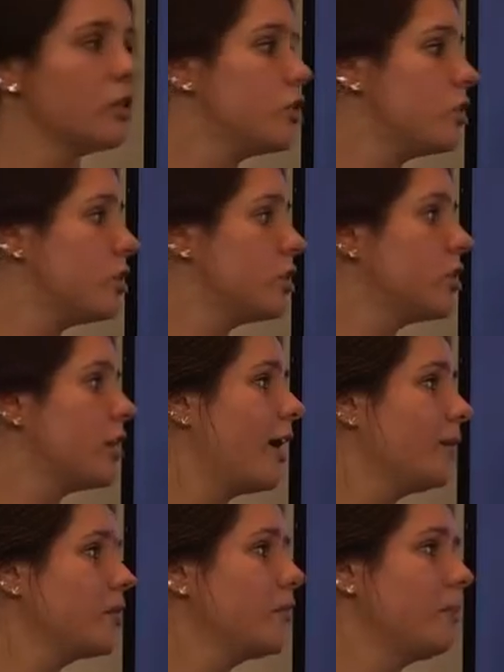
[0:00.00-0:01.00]
due to the
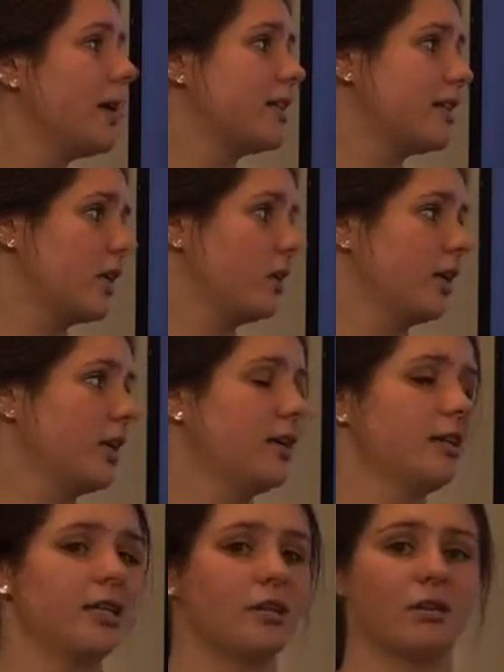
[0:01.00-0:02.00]
types of bacteria
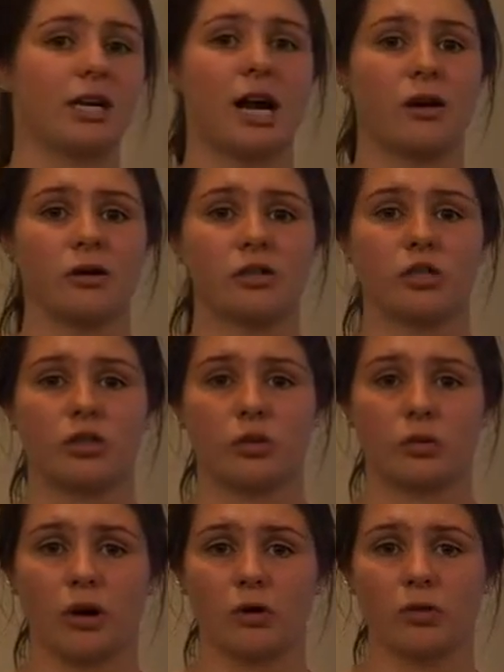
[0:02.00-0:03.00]
that are encouraged to
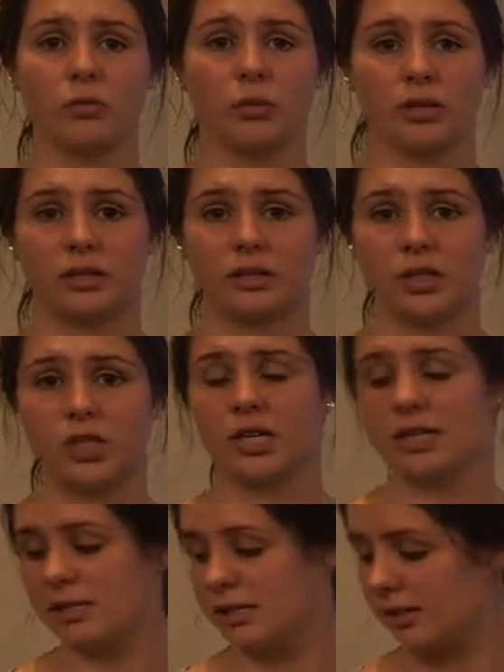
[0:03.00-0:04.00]
grow within the
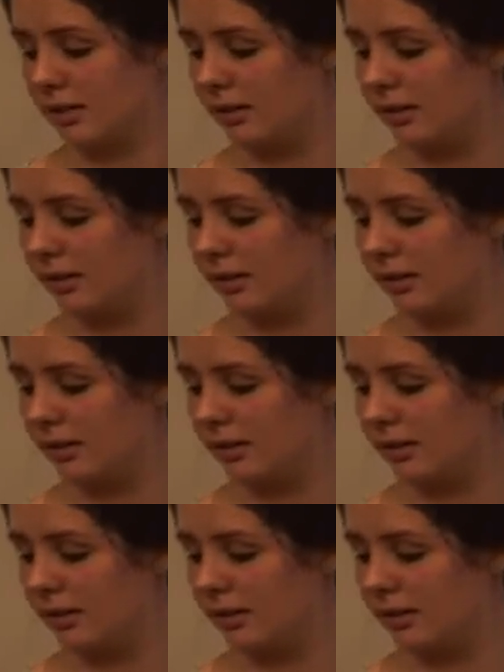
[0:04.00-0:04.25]
cheese.